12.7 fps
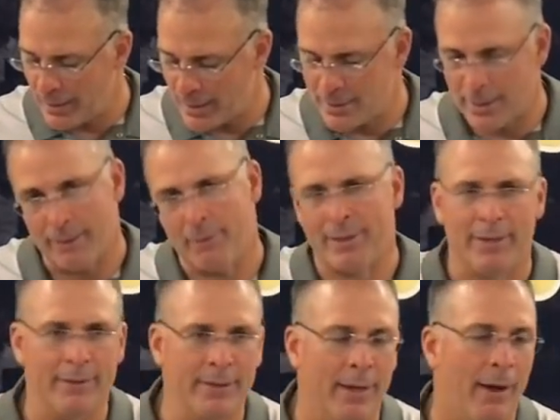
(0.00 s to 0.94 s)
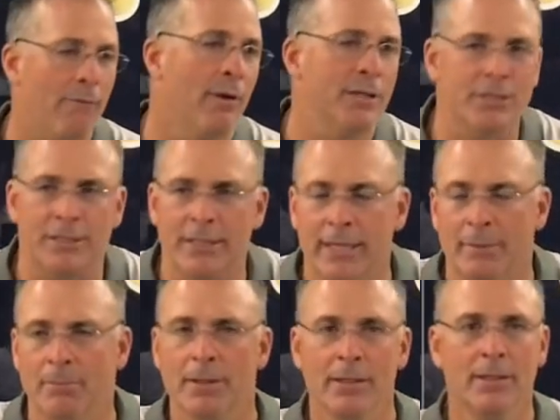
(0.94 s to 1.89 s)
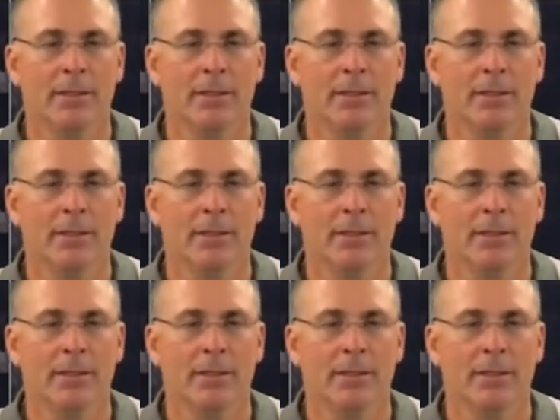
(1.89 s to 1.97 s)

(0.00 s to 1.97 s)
last night when you, you outrush a team